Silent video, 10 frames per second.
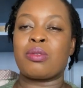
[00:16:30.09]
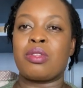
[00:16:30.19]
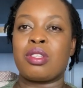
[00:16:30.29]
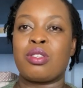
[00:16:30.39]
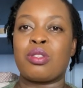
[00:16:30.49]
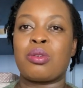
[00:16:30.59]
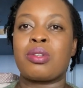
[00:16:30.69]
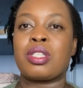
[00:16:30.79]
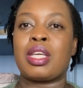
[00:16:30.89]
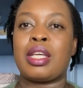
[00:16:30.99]
on those
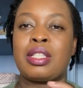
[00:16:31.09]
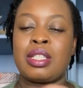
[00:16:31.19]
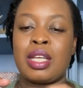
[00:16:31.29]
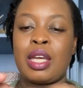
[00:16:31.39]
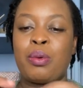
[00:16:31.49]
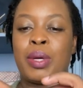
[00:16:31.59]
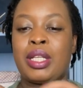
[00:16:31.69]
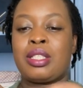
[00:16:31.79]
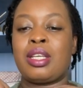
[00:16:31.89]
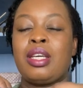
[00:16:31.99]
socks. They're DK weight.